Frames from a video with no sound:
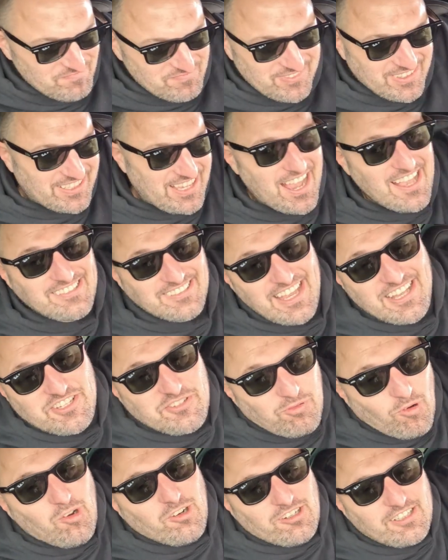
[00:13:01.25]
The gas gauge
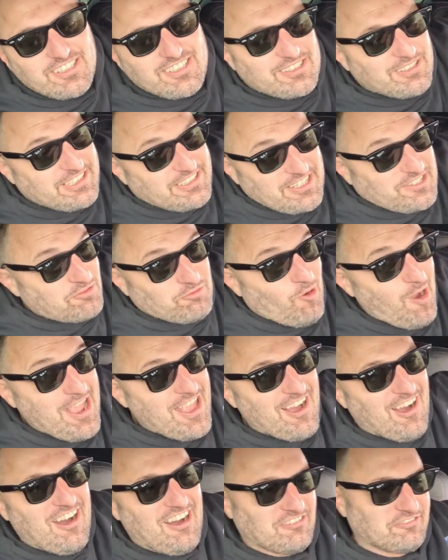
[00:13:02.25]
works, it's just
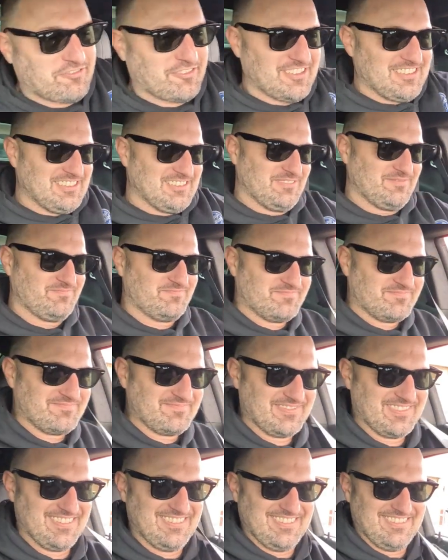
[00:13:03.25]
way off.
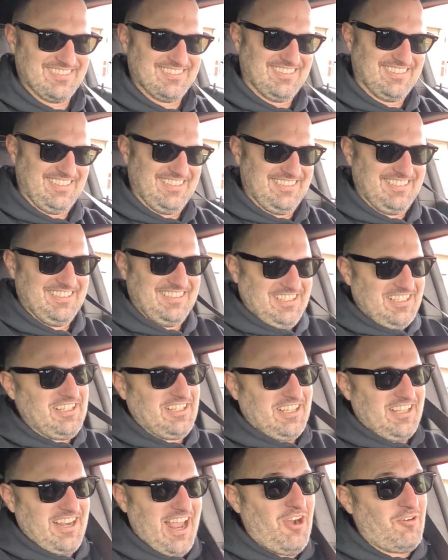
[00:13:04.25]

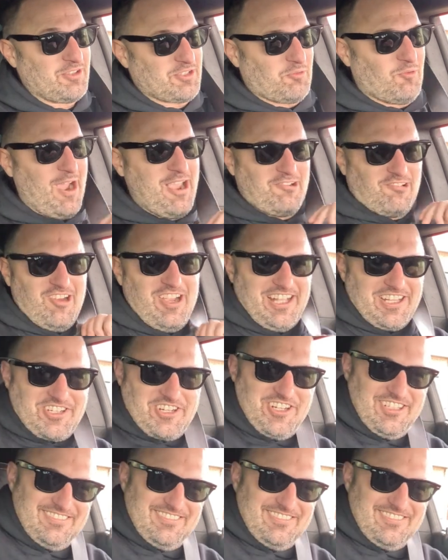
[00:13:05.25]
And now it's way rich.